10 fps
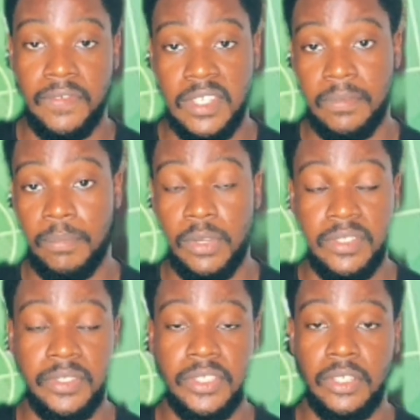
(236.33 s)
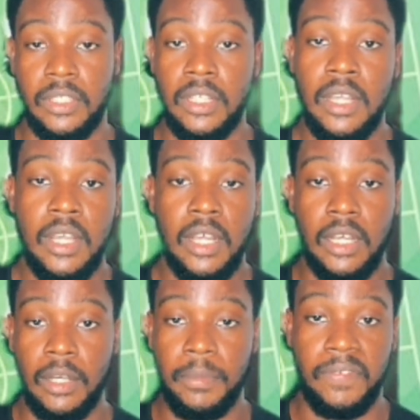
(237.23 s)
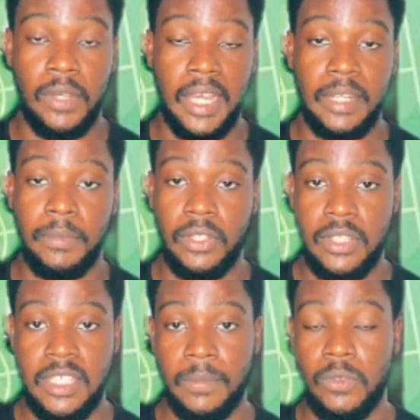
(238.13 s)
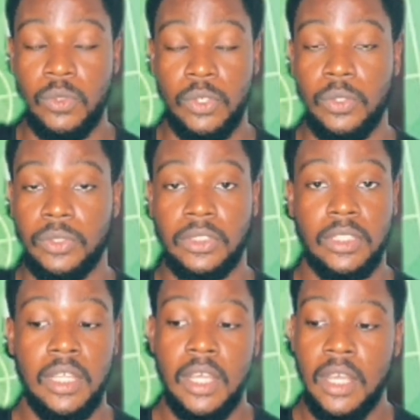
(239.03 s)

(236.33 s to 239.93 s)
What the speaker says: 15 points return. If you had him in your team, kudos.